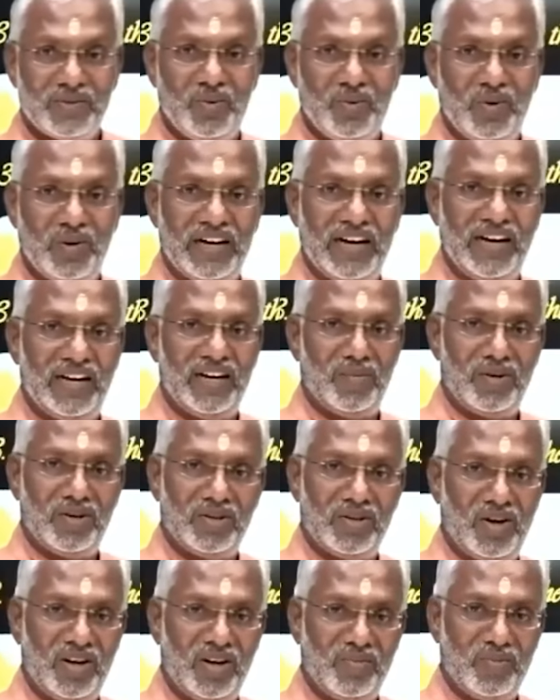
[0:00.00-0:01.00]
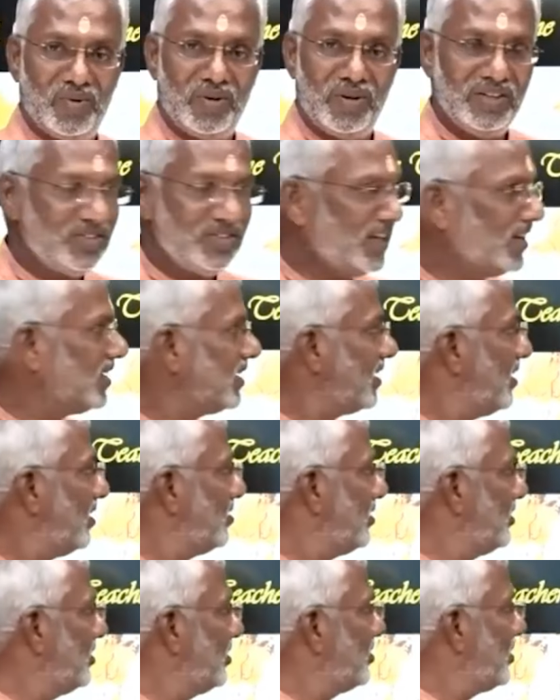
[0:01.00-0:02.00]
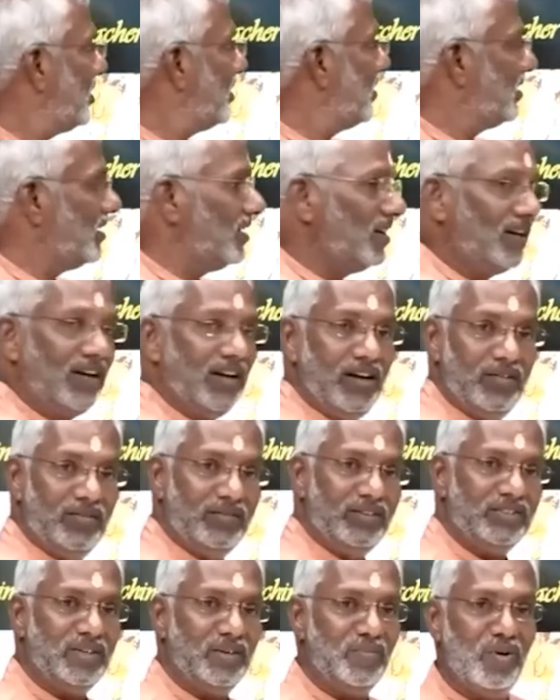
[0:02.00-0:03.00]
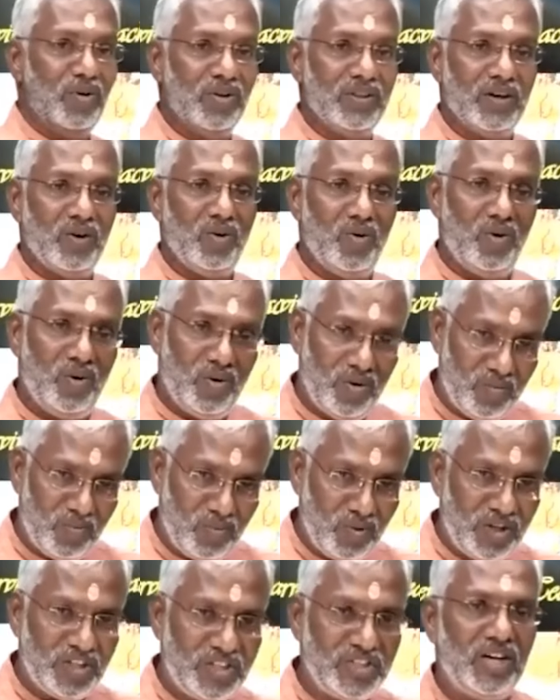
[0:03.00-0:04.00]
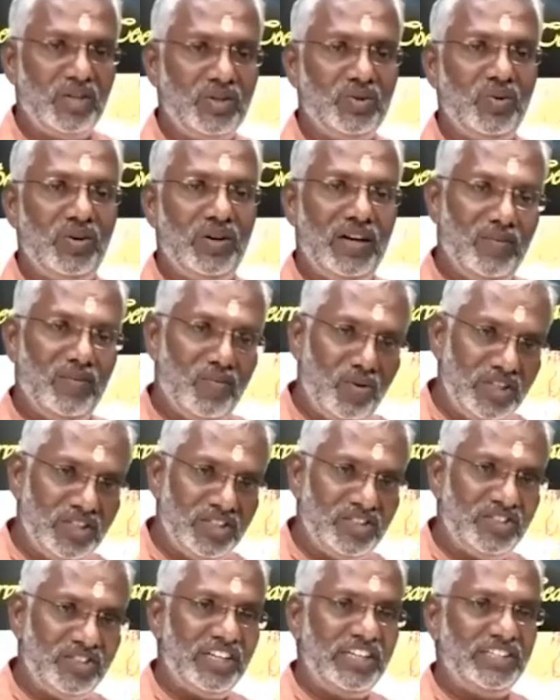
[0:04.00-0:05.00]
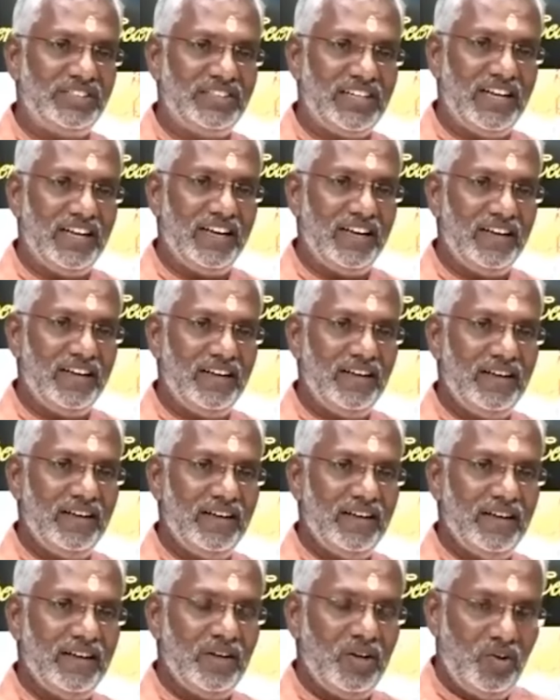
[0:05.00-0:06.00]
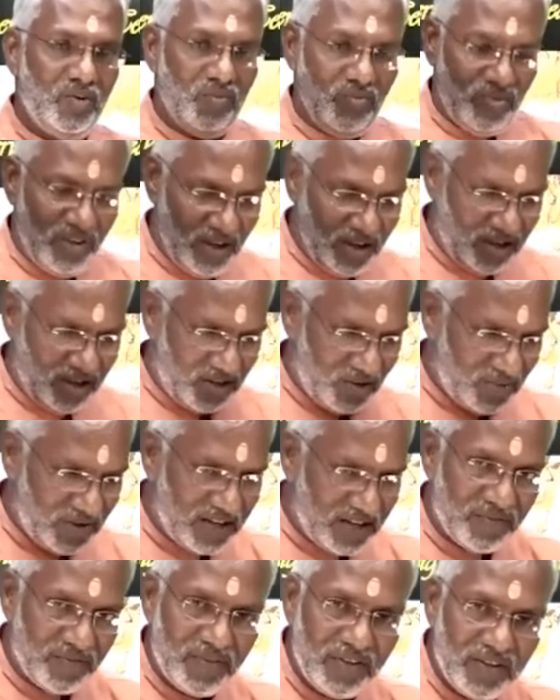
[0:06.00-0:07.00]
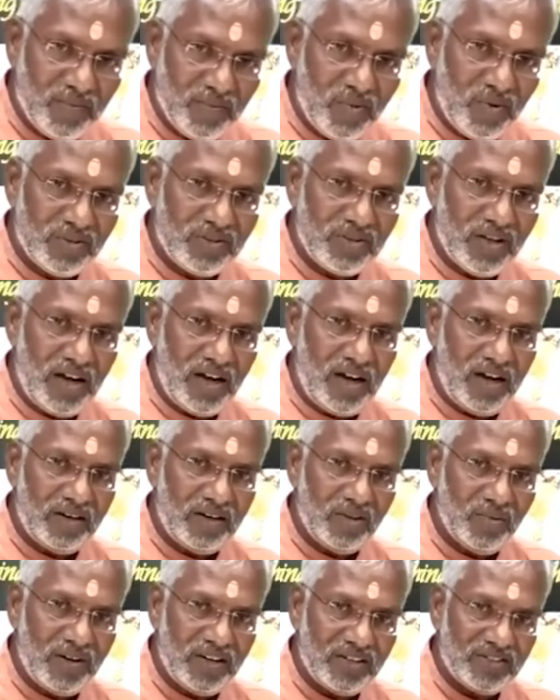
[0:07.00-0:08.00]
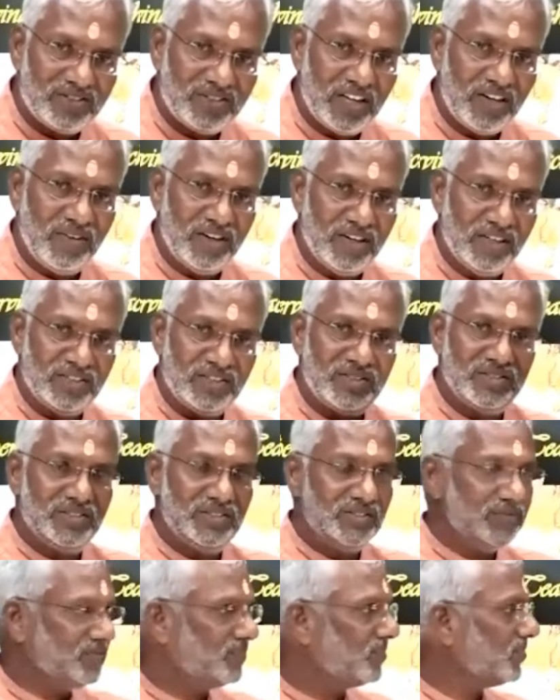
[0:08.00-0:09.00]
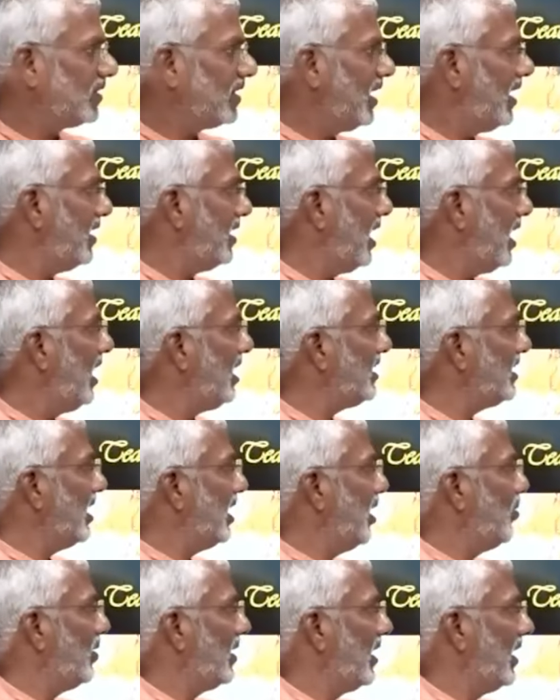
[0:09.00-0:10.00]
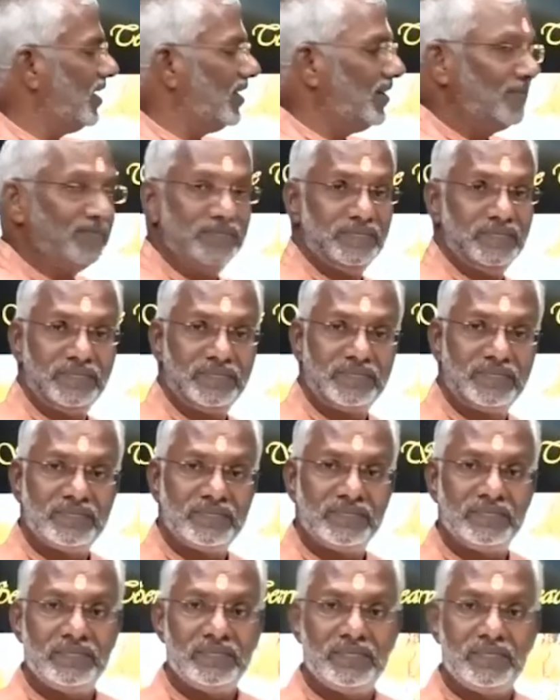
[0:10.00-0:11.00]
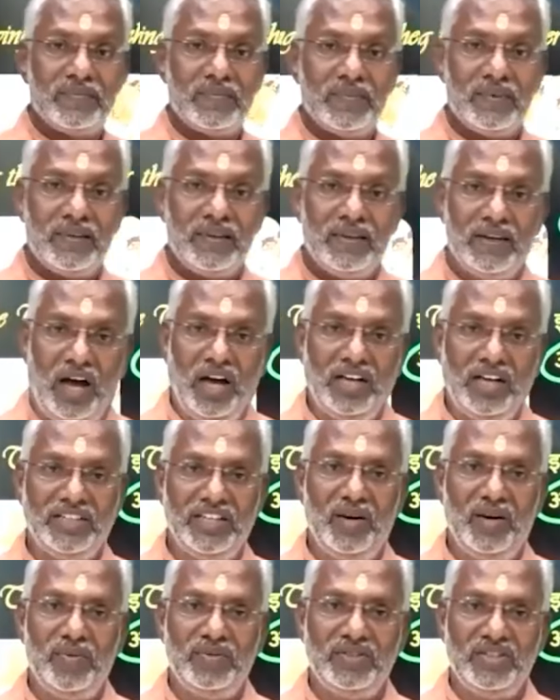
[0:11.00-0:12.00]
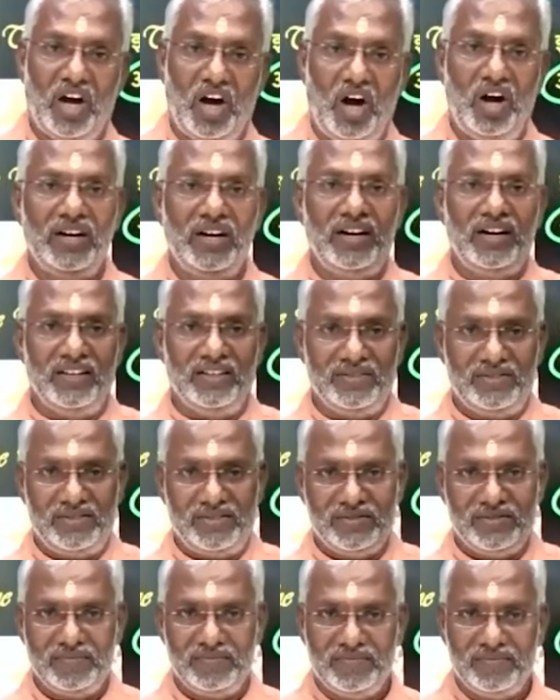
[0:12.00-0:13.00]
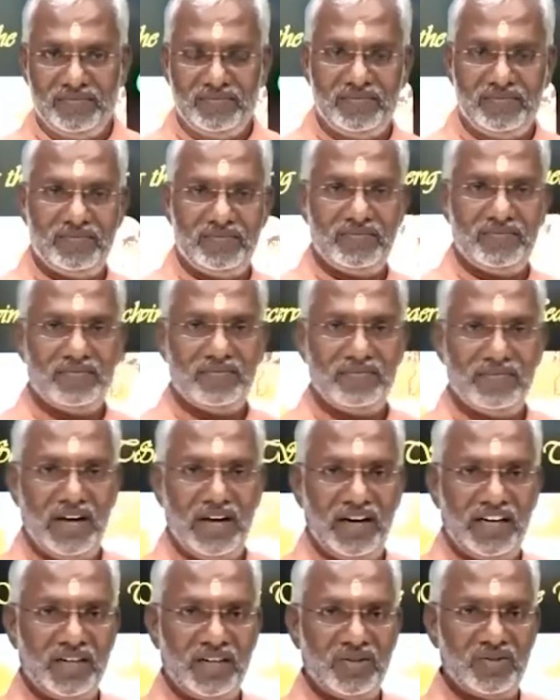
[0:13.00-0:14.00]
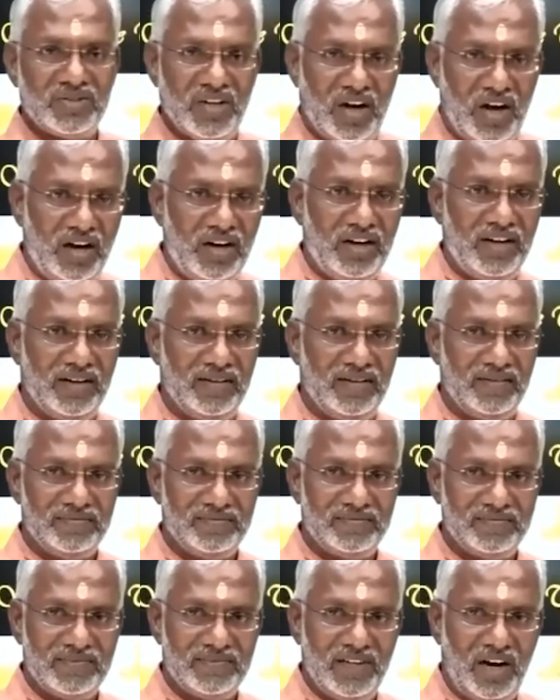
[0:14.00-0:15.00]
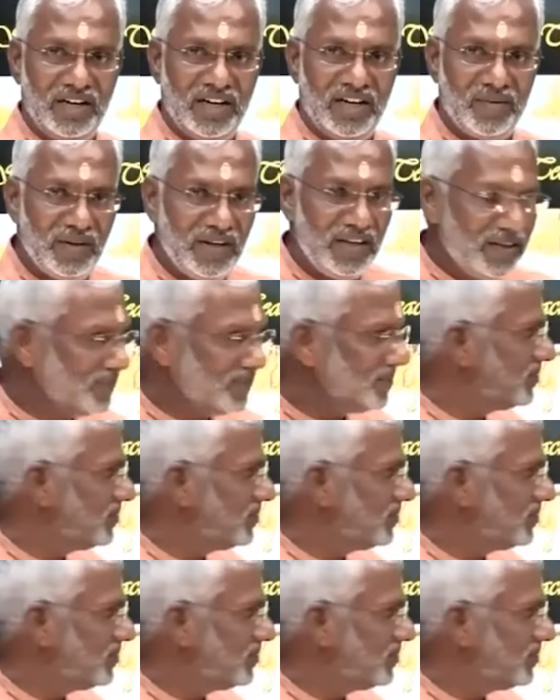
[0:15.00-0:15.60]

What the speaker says: Oh, great among all munis, and this all the Sambodhana. Oh, Munishardula, Munishreshta. We both are your servants. And Agnyapaya. Agnyapaya means order us. Not request, order. Order me.